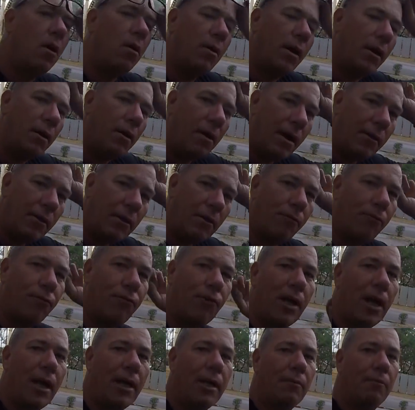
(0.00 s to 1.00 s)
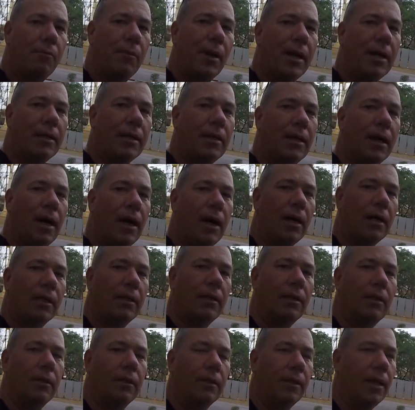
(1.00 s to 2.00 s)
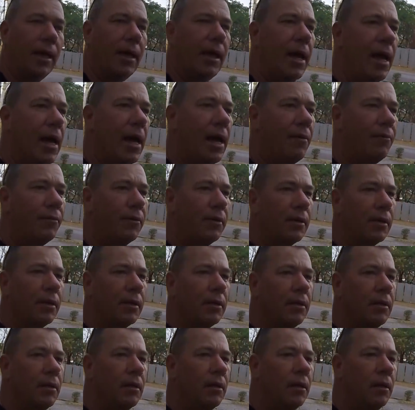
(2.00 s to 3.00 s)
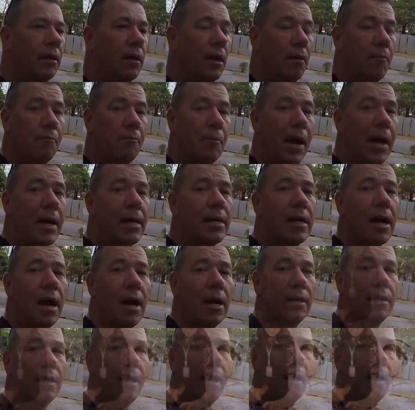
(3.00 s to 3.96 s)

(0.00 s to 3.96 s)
I don't have to fly to Bangkok. They have a Bangkok